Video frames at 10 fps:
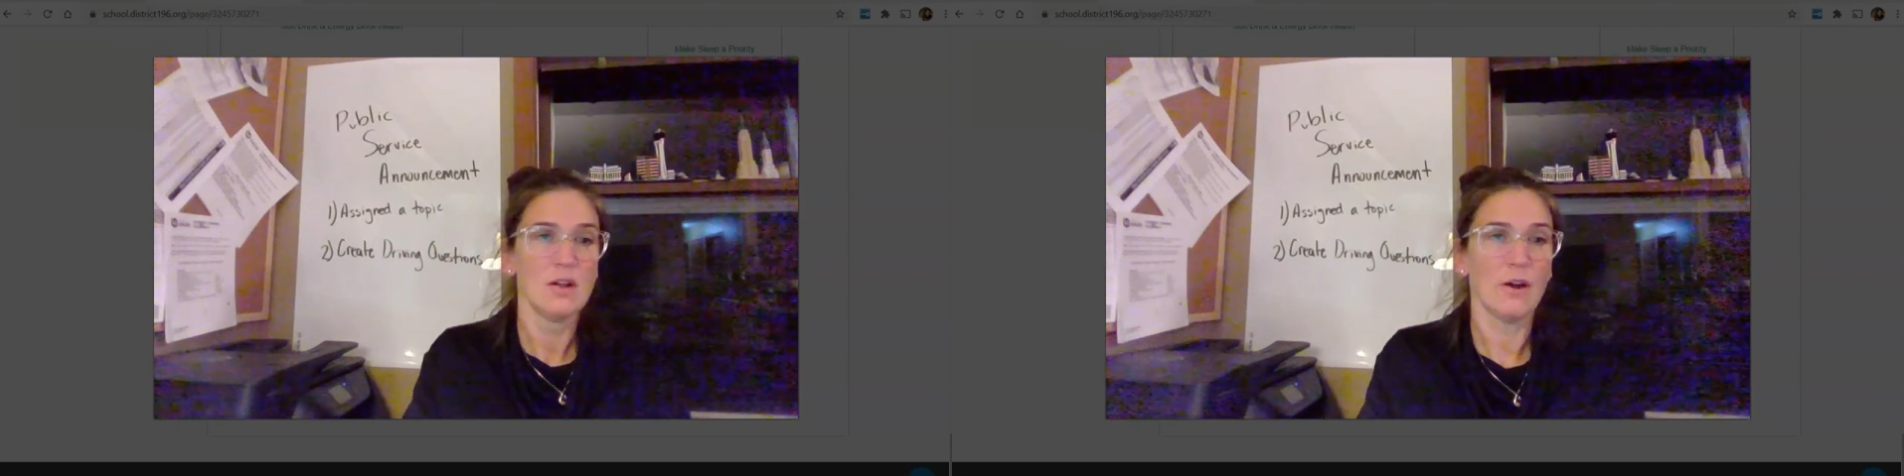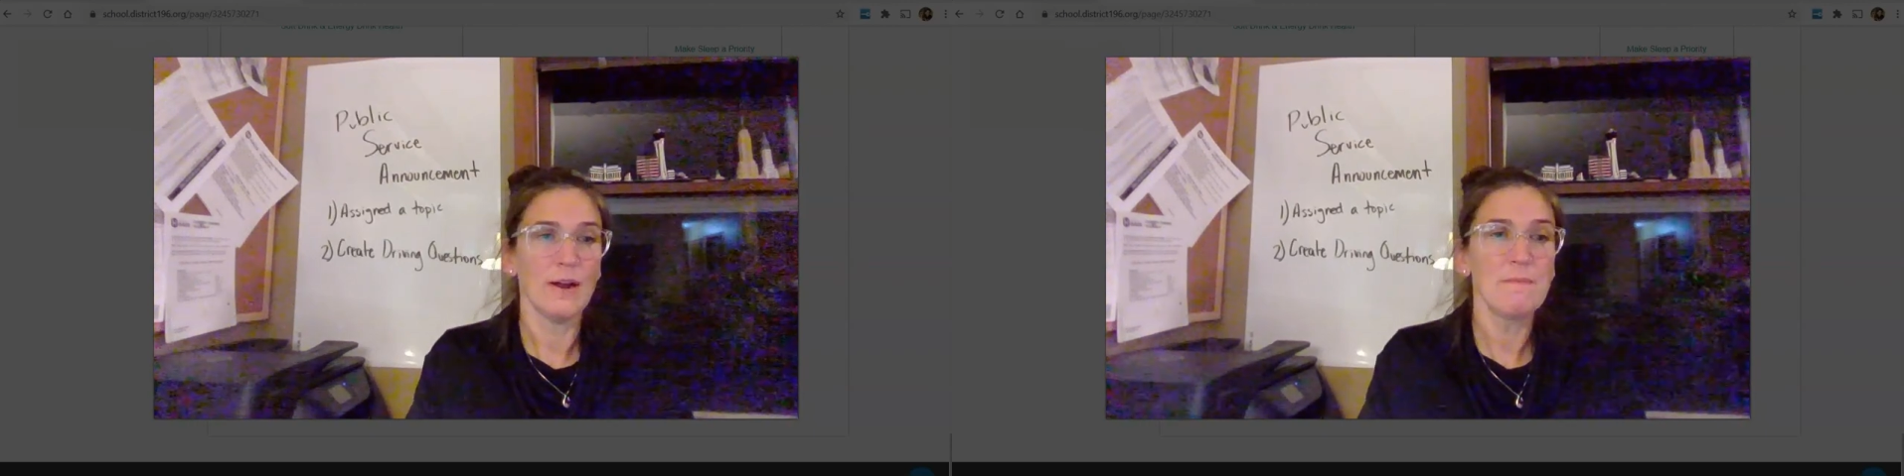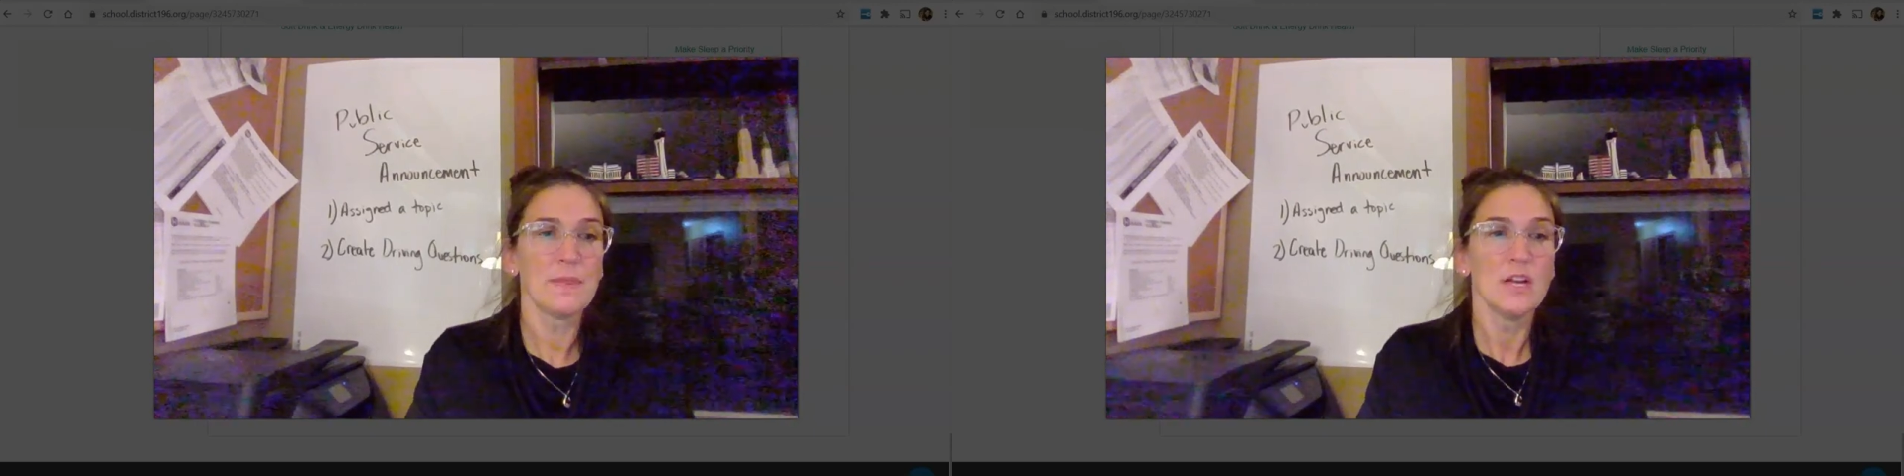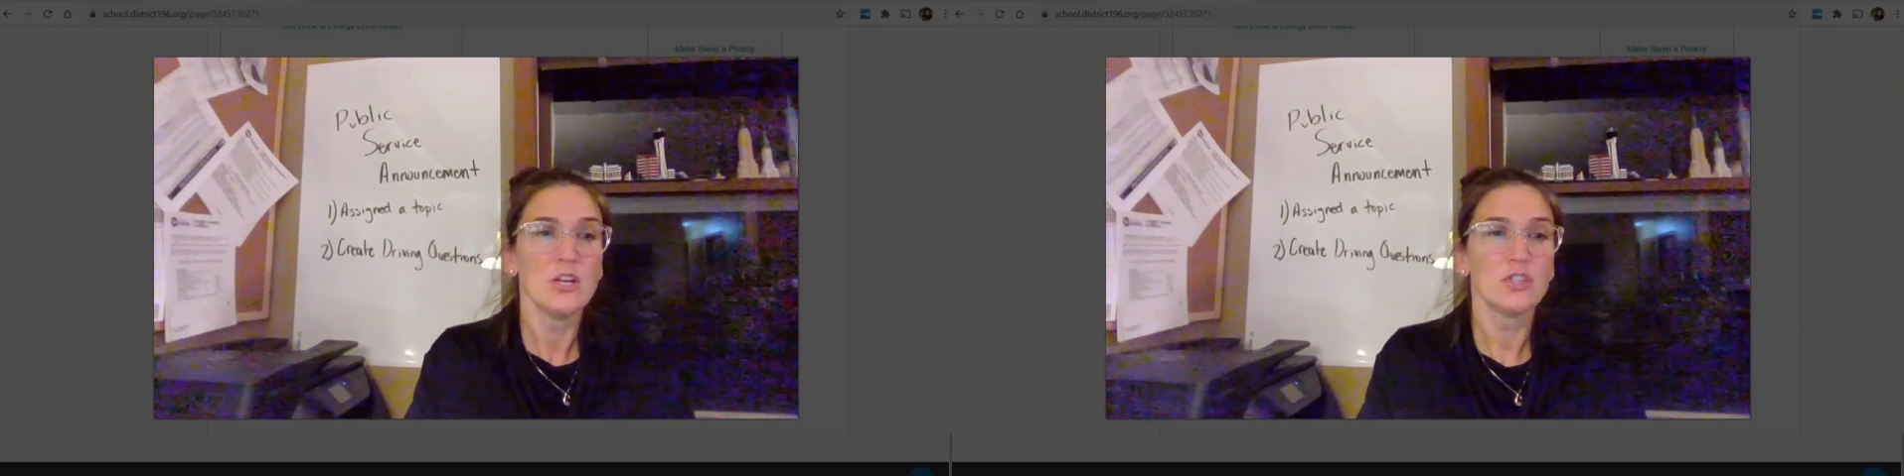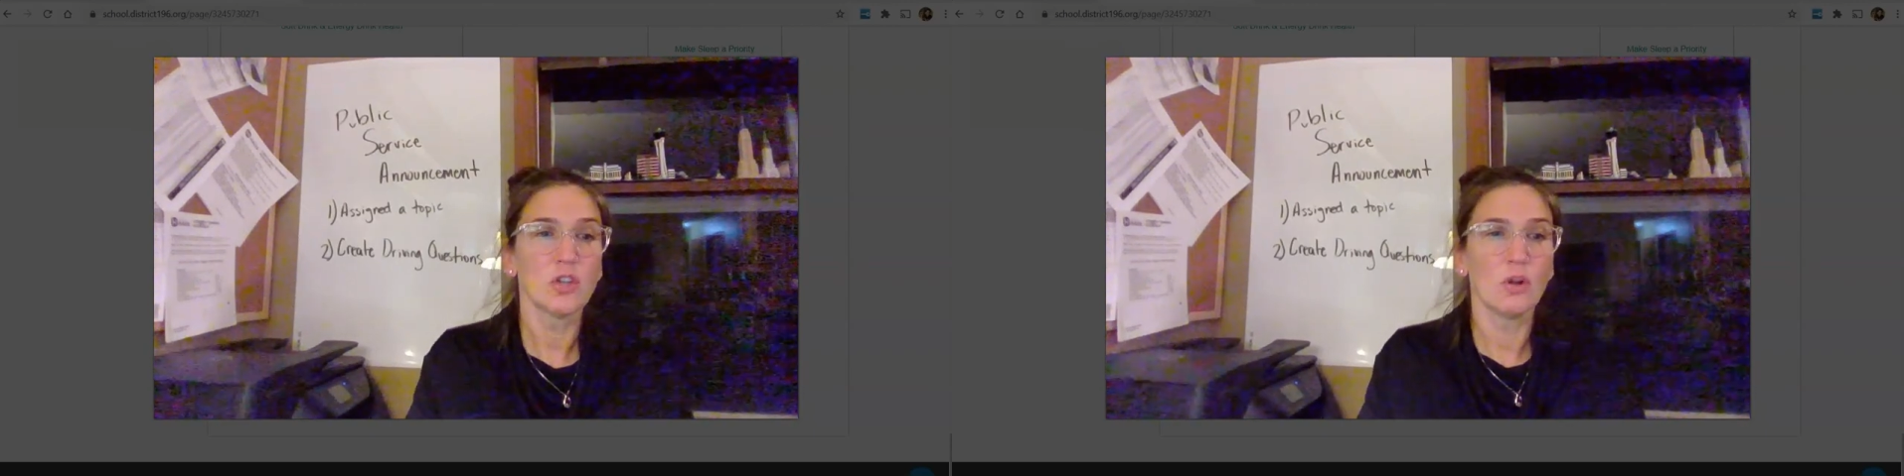All right,
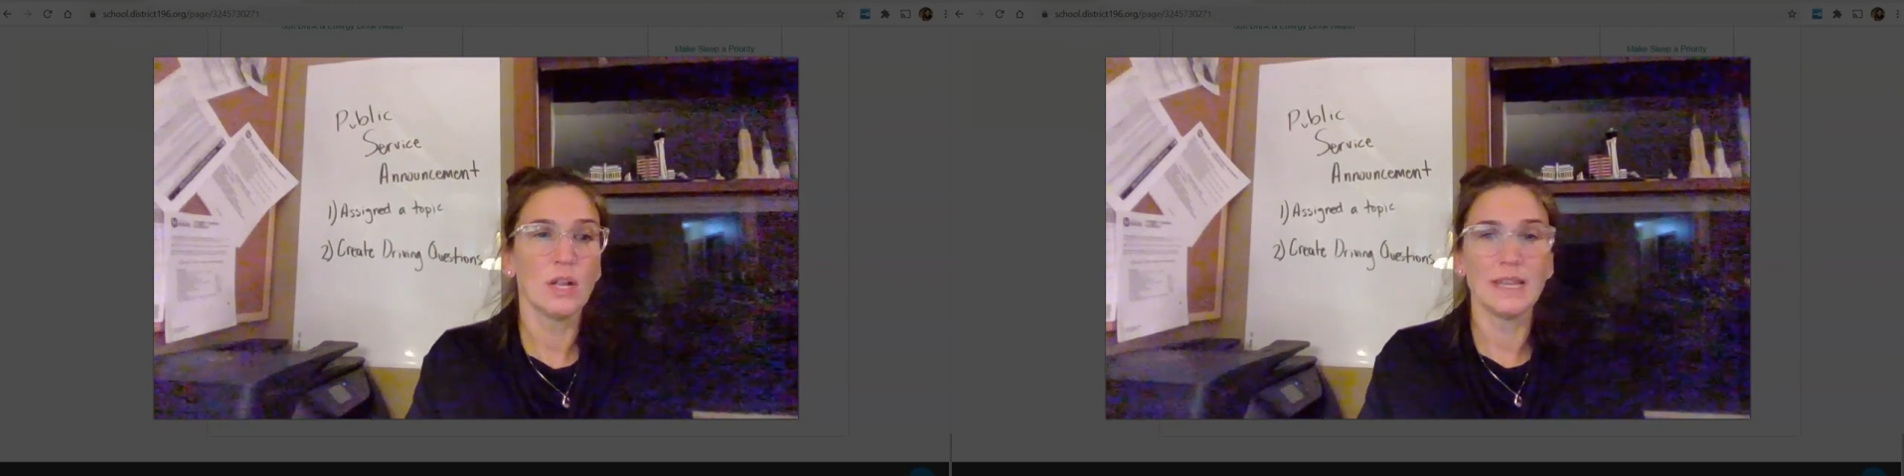so